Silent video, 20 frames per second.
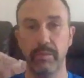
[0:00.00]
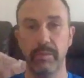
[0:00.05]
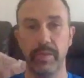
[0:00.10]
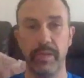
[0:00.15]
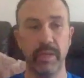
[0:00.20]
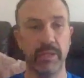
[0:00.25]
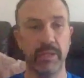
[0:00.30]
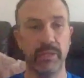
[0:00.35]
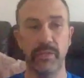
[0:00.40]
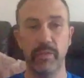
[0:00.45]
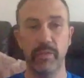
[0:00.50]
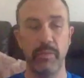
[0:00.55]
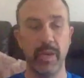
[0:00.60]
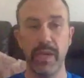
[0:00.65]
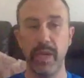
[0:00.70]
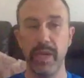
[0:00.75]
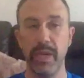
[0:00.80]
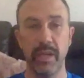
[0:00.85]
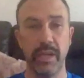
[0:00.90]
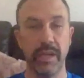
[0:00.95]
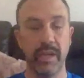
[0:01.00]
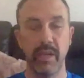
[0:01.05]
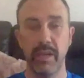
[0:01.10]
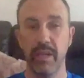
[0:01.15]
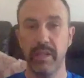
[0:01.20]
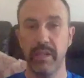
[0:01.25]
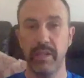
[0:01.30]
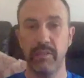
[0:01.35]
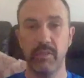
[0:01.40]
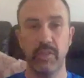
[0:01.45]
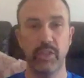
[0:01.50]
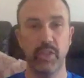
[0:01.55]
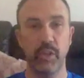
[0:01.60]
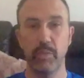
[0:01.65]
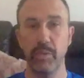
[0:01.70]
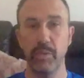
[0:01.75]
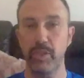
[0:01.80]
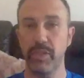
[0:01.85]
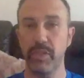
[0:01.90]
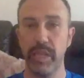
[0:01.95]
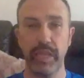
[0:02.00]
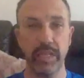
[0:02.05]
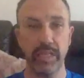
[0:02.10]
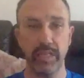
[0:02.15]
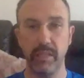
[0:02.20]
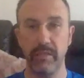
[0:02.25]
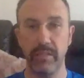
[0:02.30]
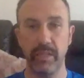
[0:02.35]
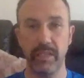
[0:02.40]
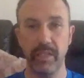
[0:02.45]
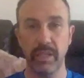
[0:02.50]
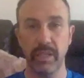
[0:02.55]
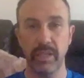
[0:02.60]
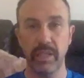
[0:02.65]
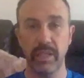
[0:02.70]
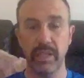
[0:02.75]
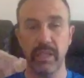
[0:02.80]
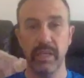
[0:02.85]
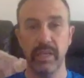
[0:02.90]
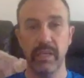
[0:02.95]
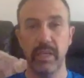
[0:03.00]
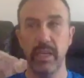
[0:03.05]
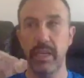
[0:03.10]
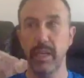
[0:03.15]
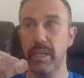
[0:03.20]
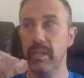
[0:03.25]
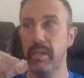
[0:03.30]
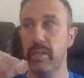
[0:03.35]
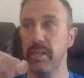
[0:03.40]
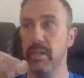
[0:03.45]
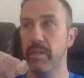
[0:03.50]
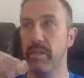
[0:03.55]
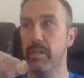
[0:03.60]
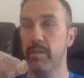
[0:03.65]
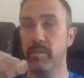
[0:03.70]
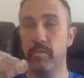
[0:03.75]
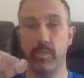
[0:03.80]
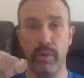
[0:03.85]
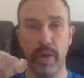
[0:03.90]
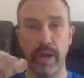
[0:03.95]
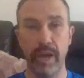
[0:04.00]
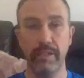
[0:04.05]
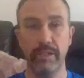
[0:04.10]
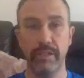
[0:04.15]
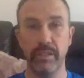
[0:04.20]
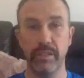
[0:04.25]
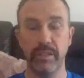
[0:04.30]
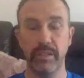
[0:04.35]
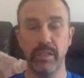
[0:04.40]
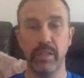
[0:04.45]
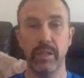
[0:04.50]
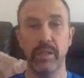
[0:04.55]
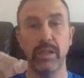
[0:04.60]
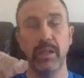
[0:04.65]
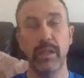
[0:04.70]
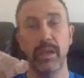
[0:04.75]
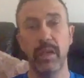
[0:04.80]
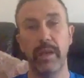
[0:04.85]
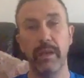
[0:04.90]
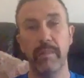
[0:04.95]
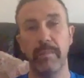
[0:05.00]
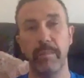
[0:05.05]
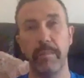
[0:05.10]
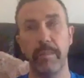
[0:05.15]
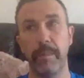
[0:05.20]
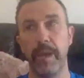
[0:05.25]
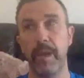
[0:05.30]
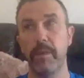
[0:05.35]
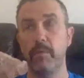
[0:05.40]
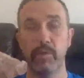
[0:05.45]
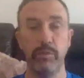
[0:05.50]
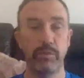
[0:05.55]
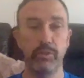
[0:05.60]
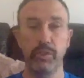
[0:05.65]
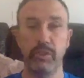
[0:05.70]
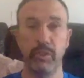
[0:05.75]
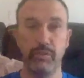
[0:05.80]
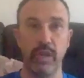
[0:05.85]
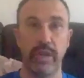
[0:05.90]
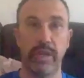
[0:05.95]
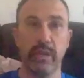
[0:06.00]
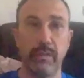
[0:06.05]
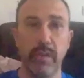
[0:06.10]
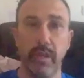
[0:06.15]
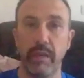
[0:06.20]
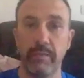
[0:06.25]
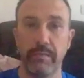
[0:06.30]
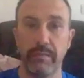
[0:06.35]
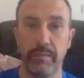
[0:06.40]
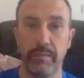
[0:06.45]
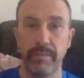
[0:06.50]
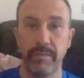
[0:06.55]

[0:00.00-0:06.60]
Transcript: Because for me, there is so much negativity in the press that will just drag you down.